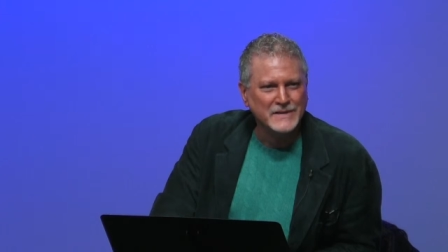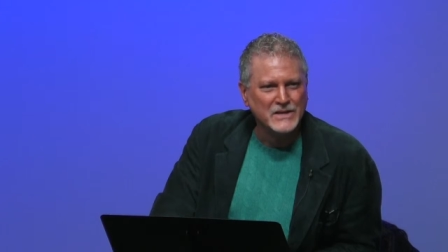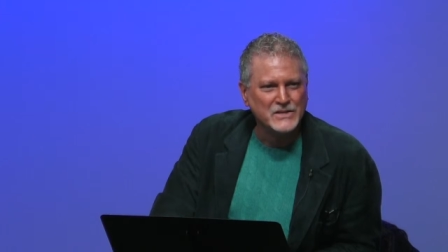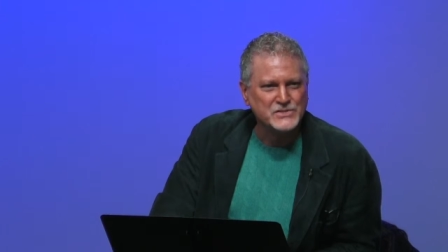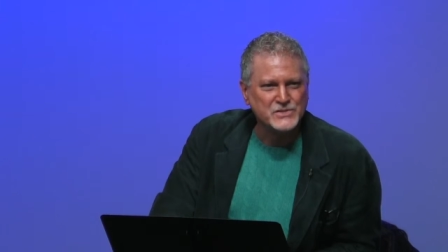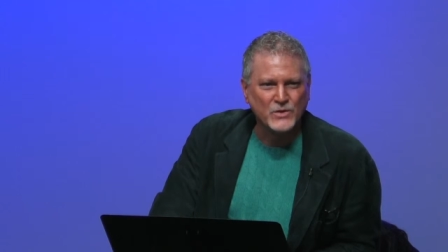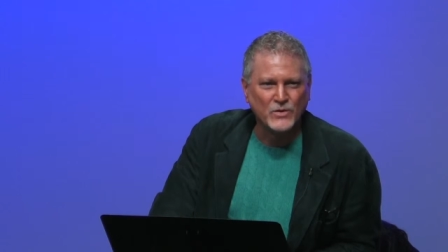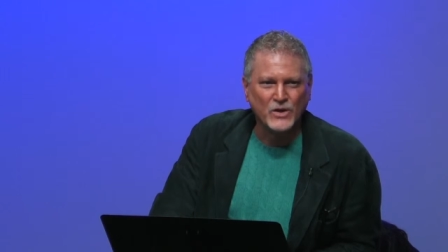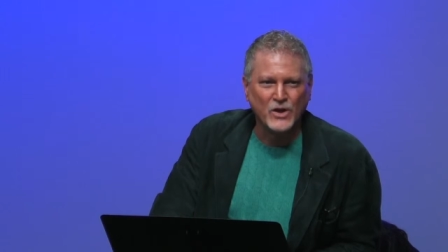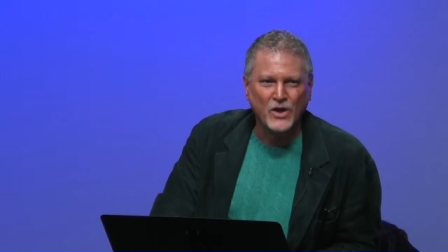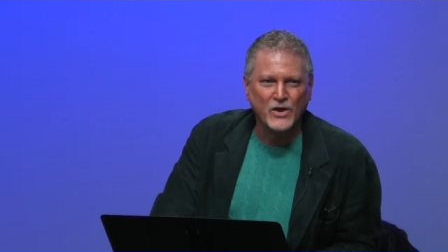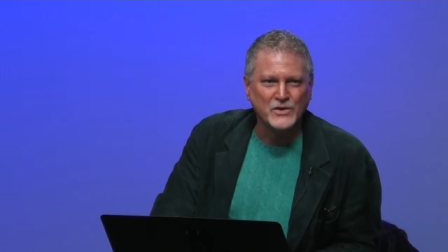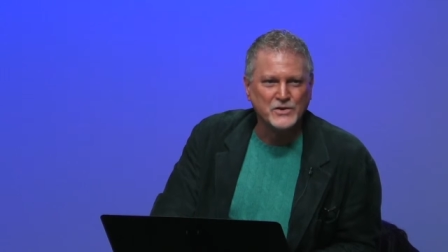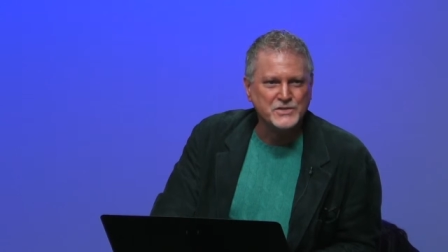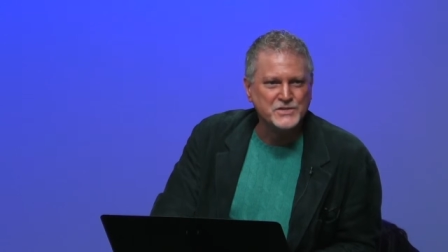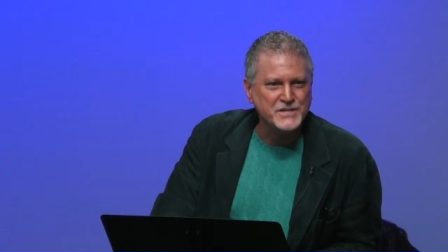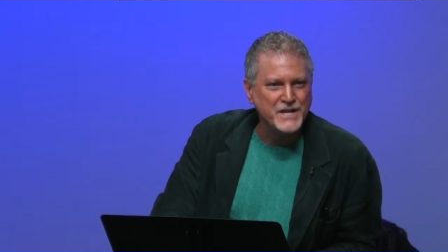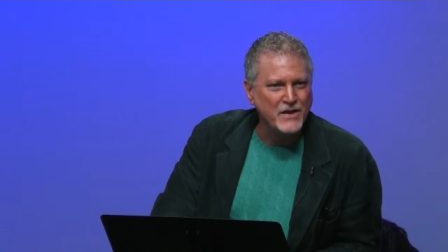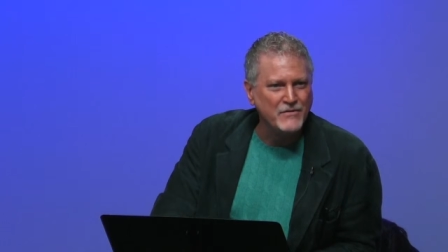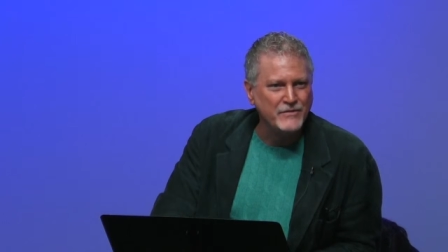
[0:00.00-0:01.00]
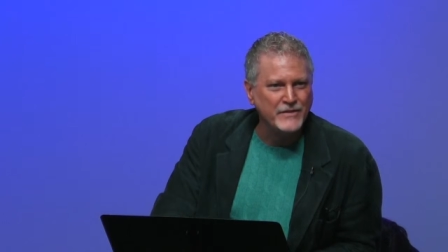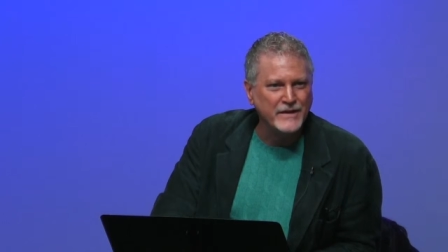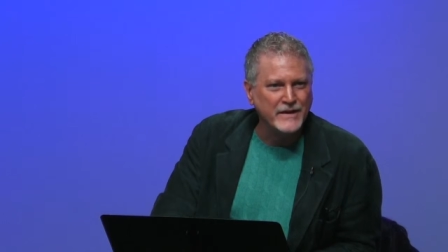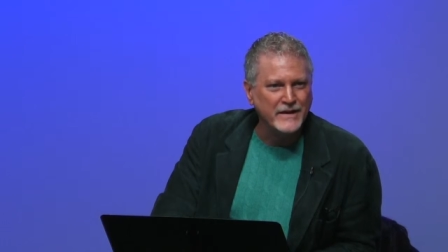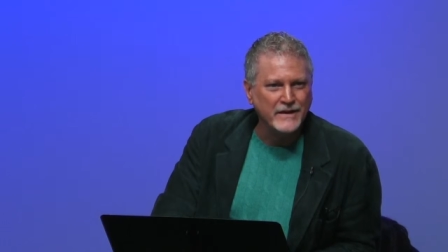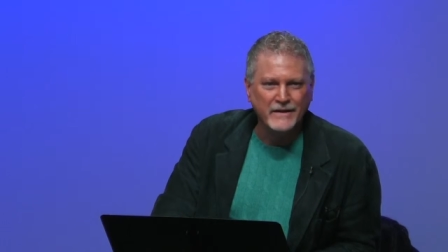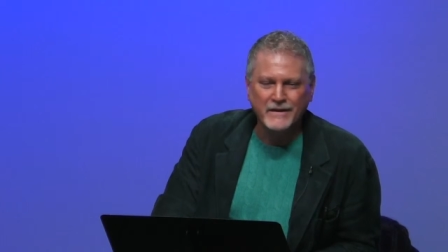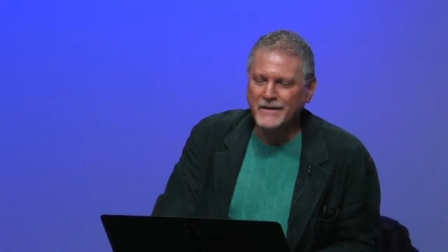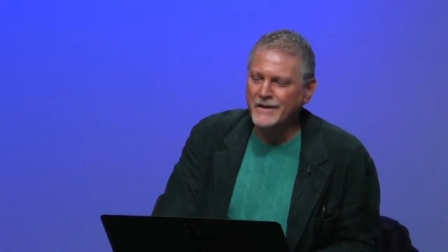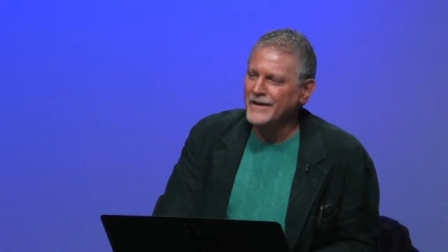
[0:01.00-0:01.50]
So
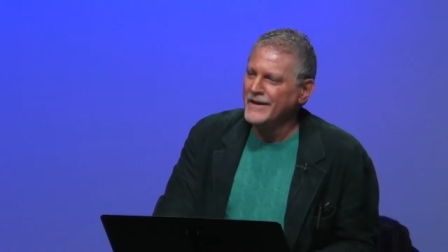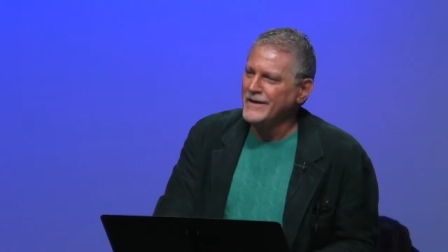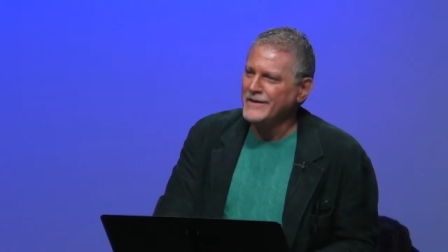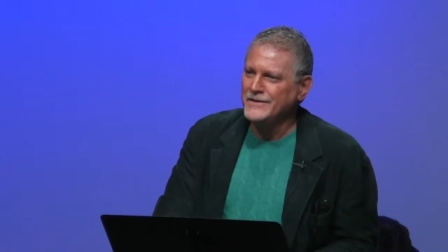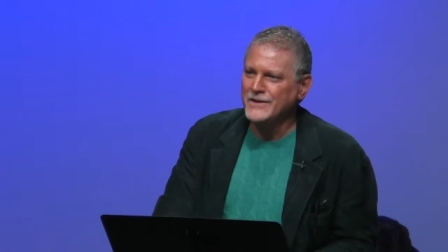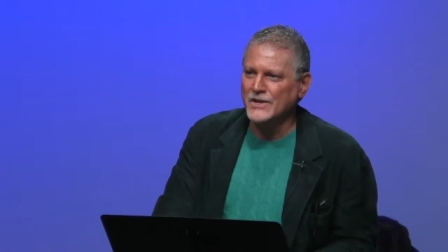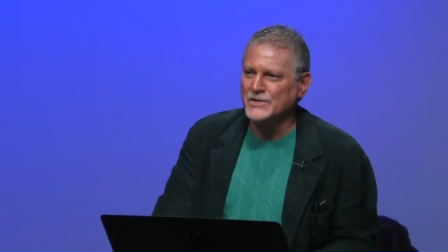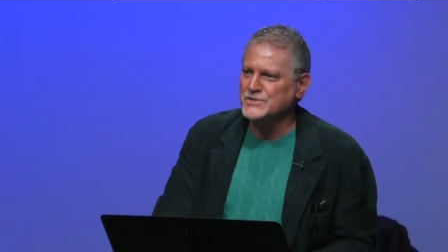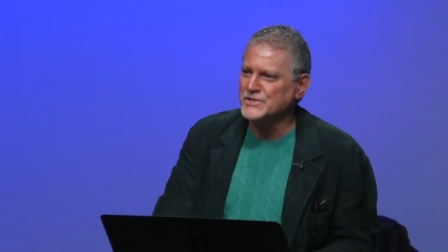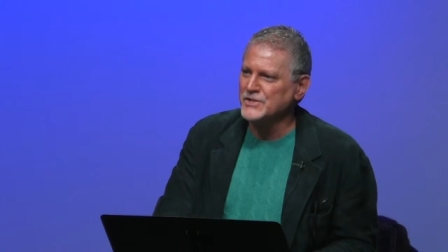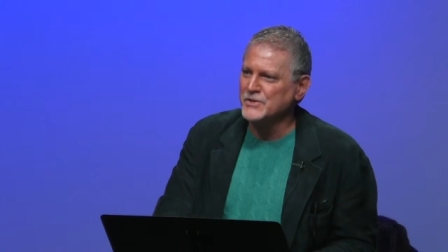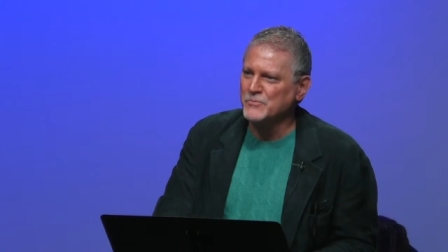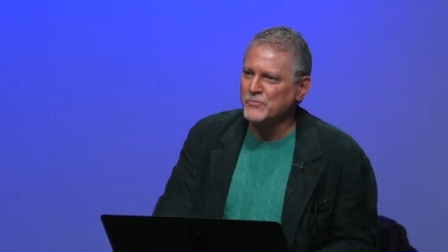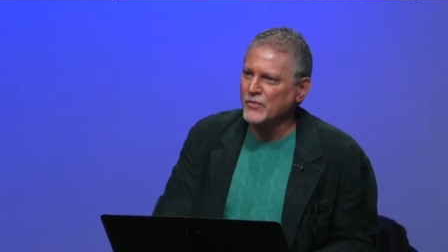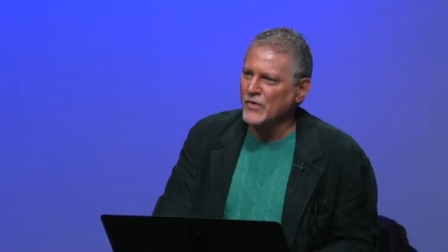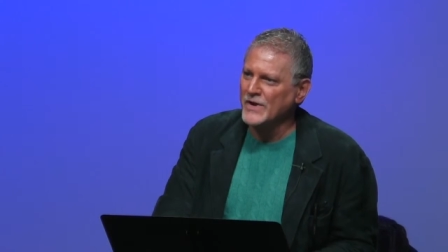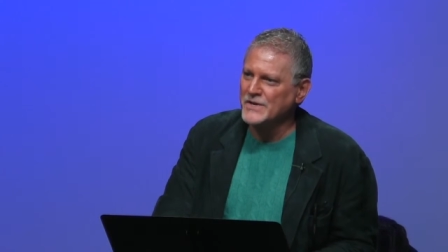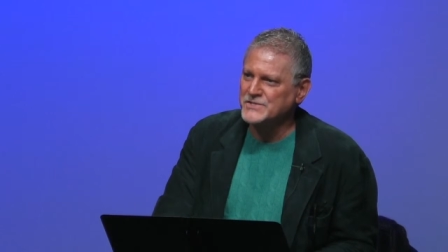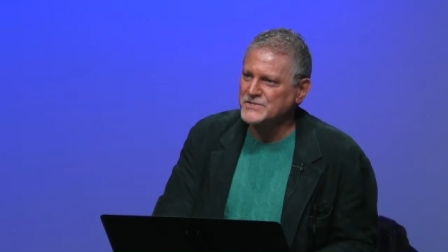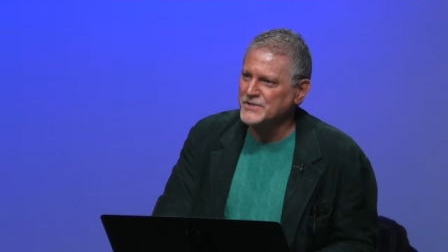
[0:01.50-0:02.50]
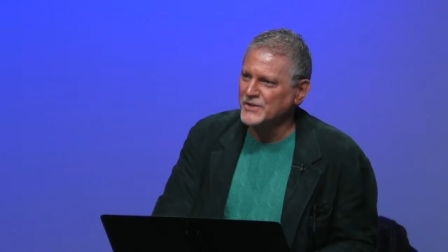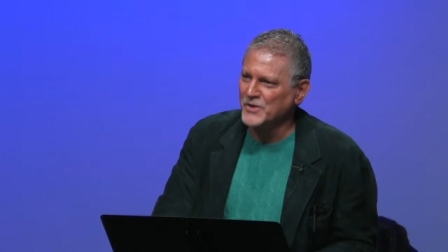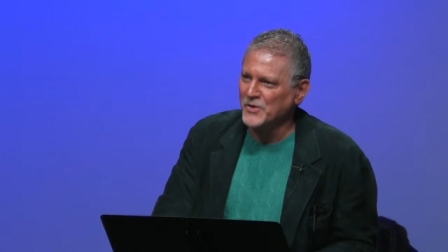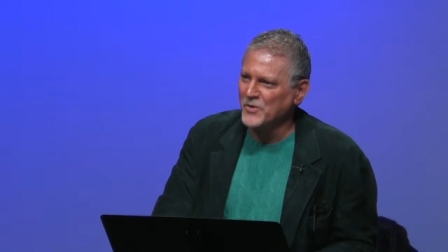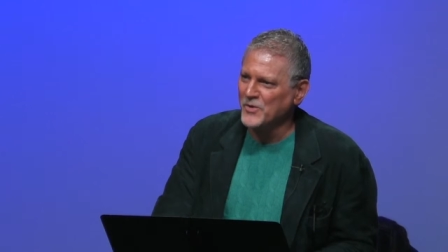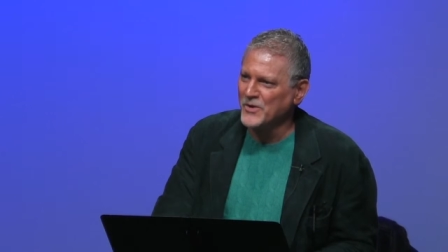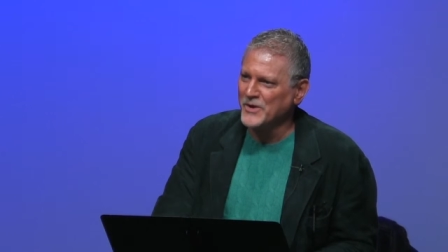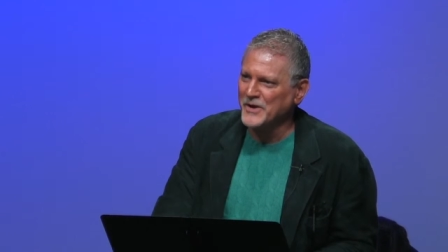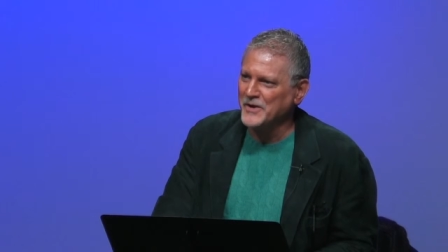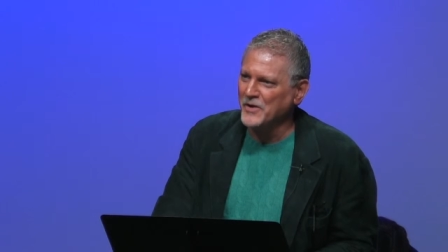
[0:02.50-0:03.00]
longevity doesn't impress the
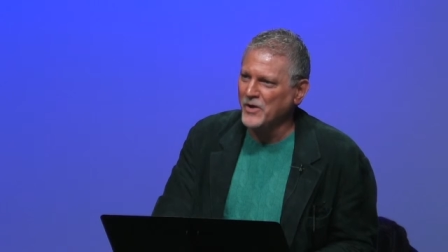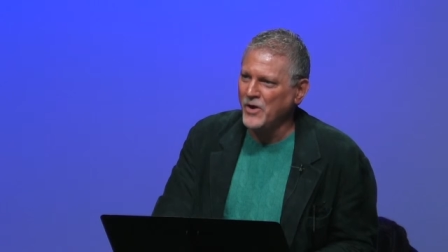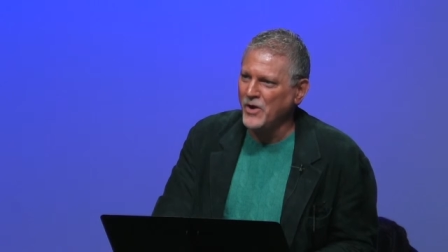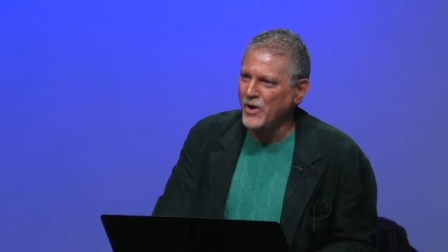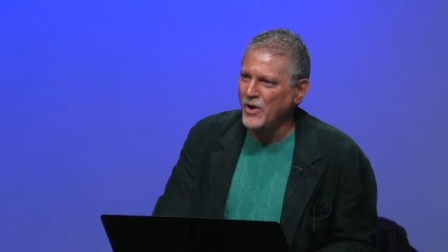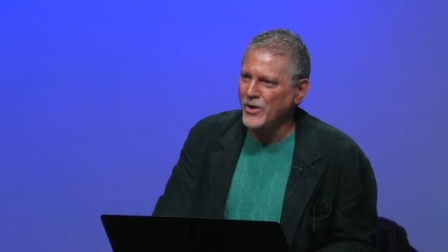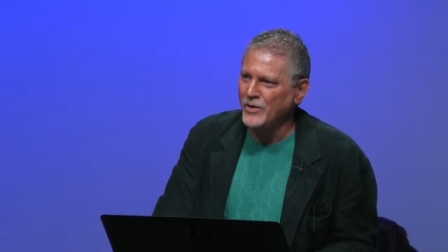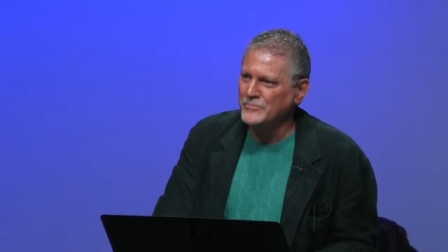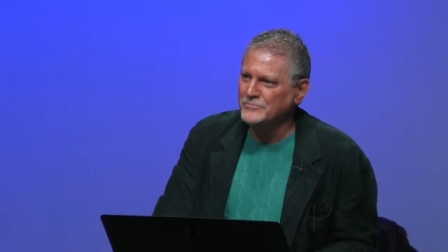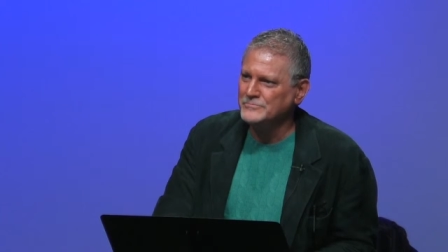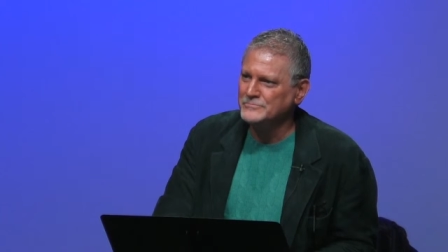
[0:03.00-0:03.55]
Lord at all.